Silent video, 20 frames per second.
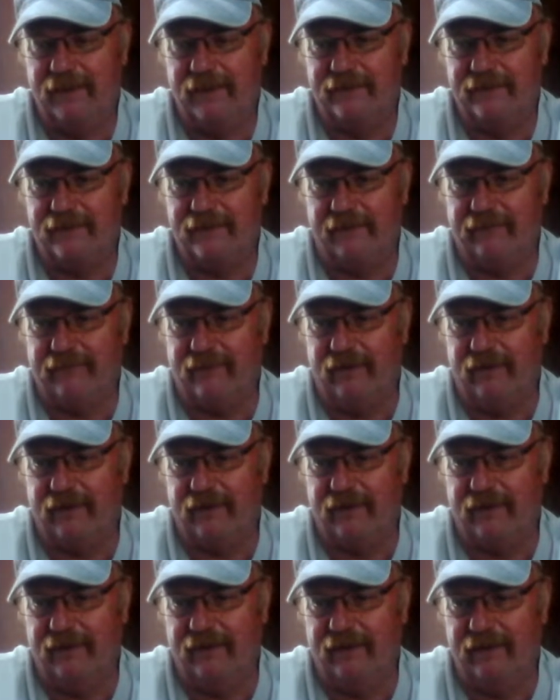Trevor
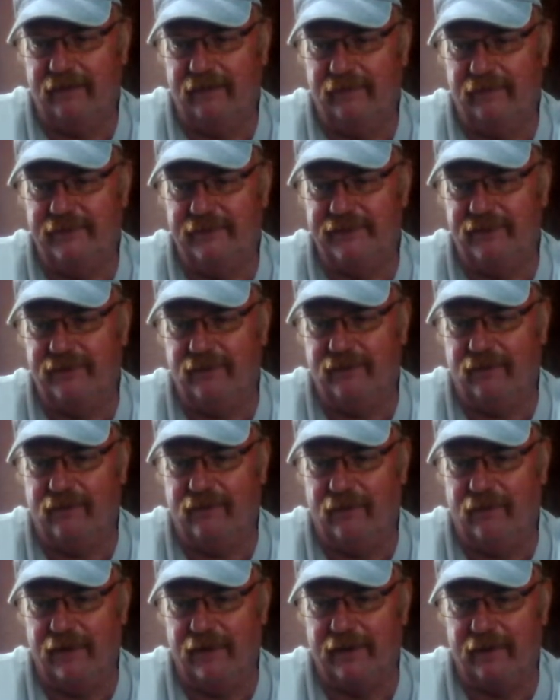Kirk, Rizzuto
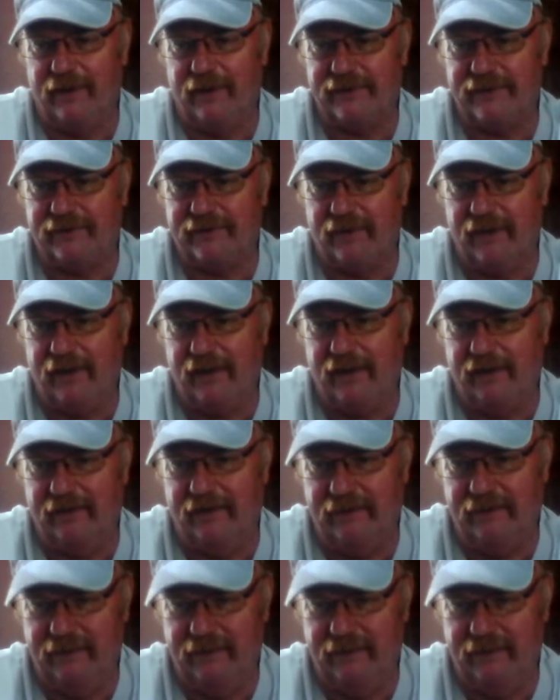going to Australia